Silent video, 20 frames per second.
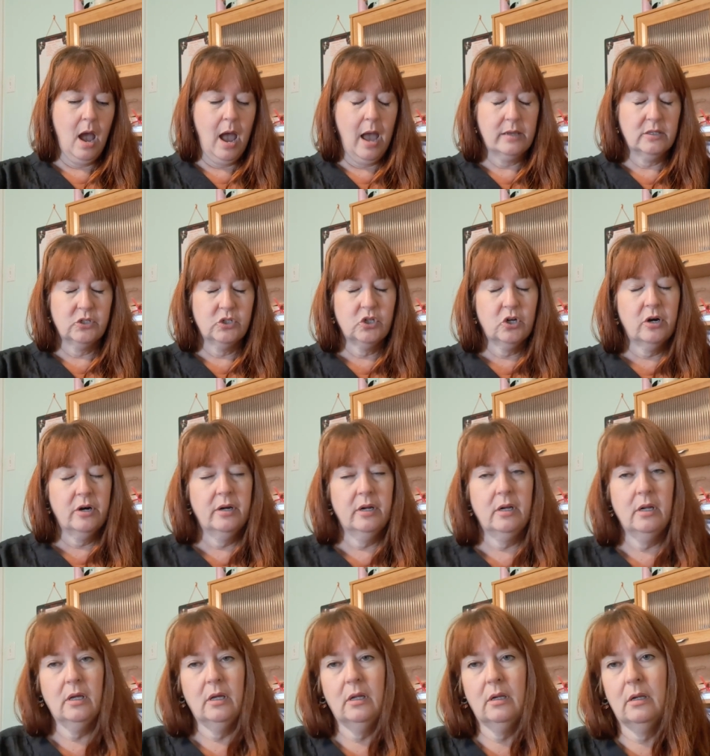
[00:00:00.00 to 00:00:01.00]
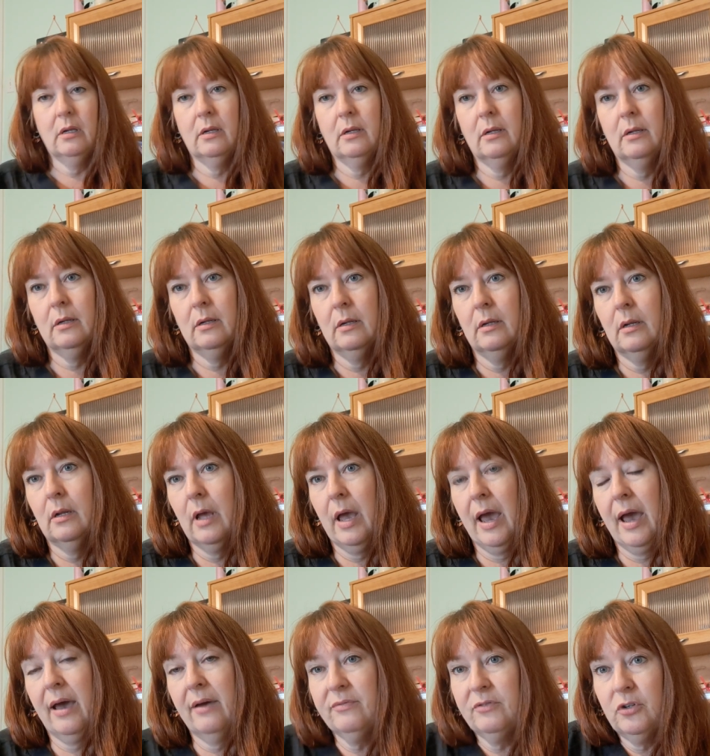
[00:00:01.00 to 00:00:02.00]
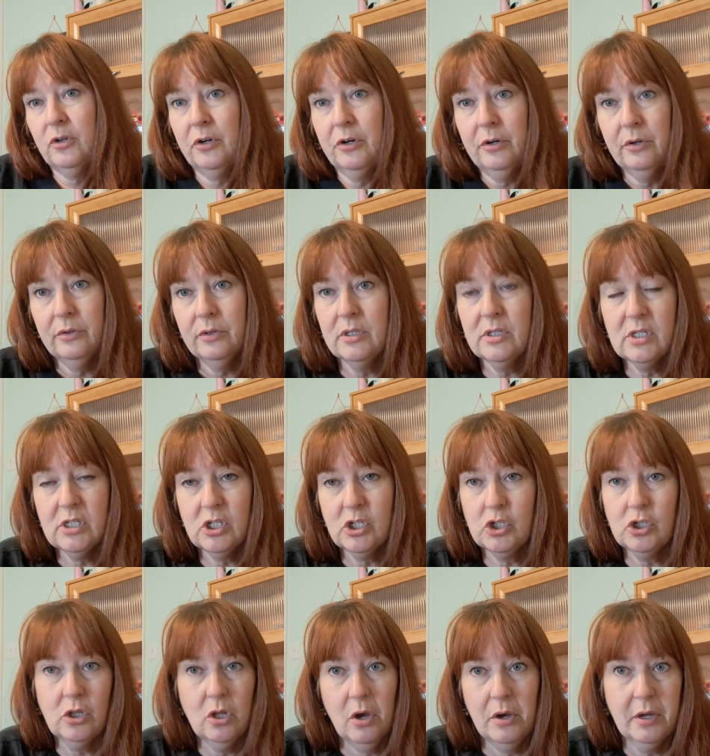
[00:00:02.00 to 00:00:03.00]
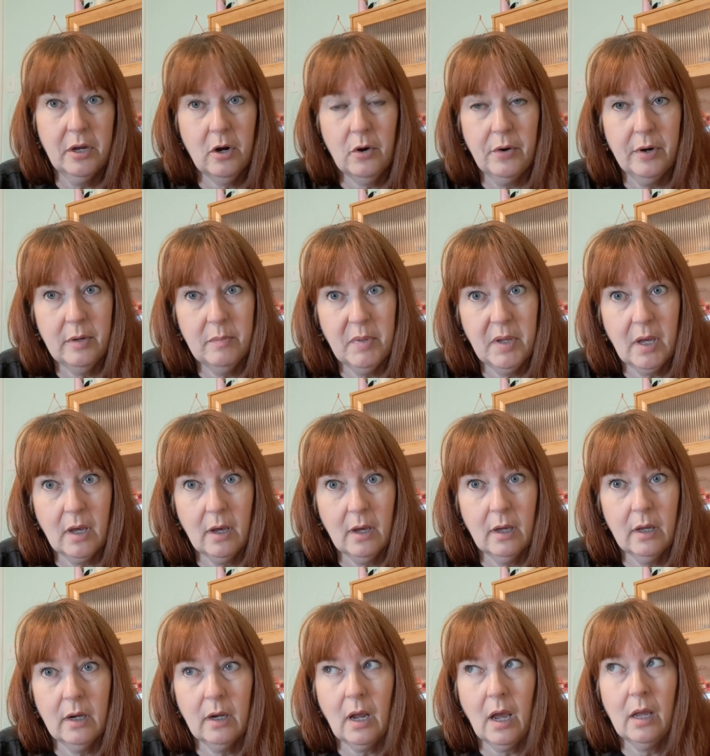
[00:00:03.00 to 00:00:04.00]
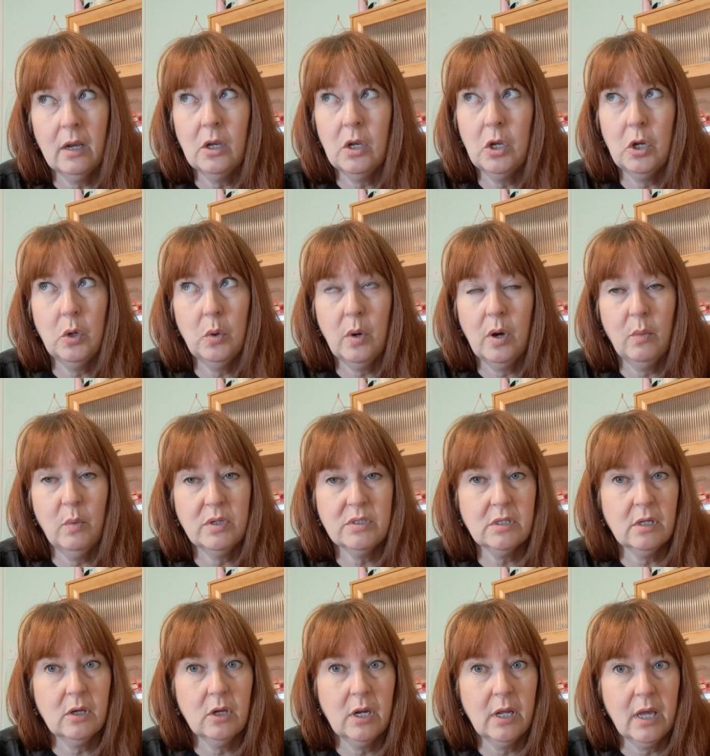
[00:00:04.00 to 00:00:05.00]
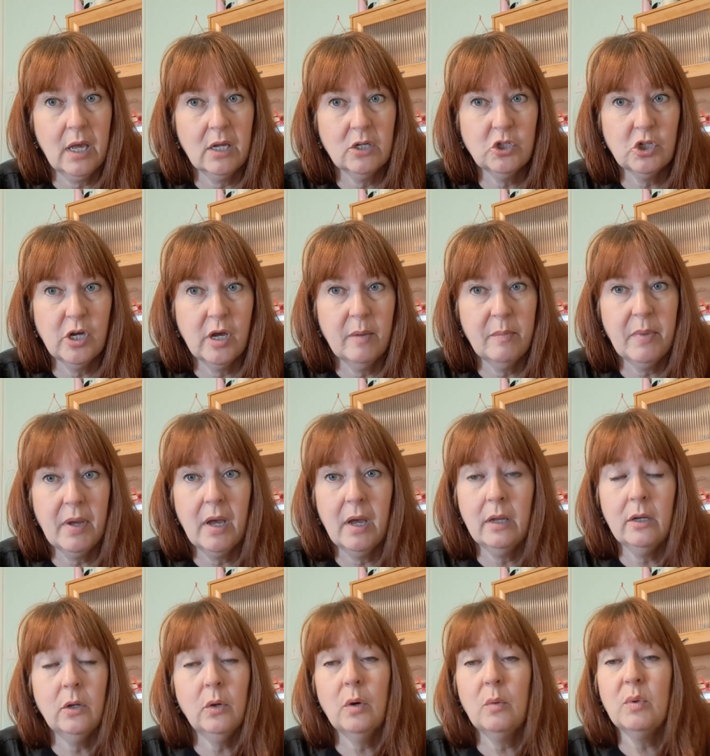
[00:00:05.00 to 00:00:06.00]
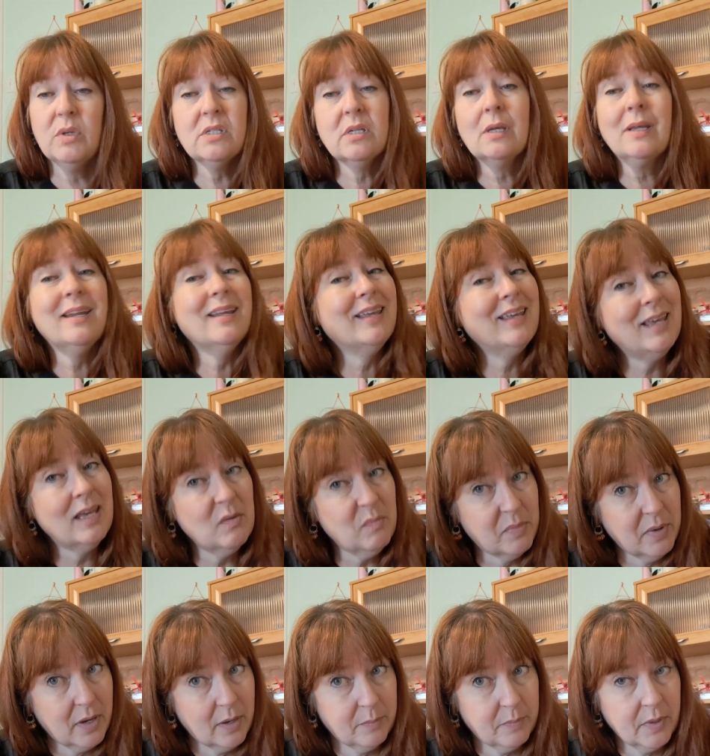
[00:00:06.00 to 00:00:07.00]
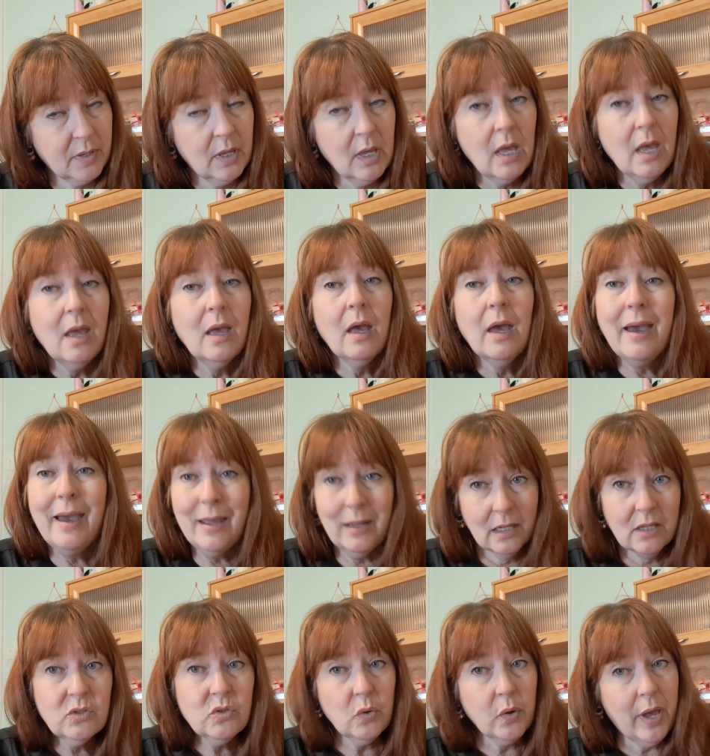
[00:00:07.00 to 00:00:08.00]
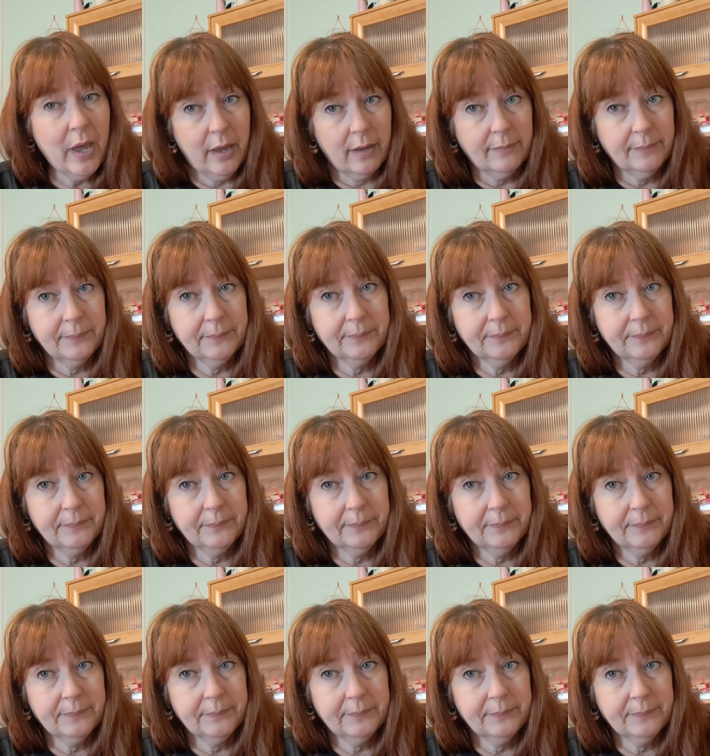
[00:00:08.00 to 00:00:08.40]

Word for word: I started it after the stitch along had already begun. I knew I wasn't going to catch up. I knew I wasn't going to keep up. And that's okay.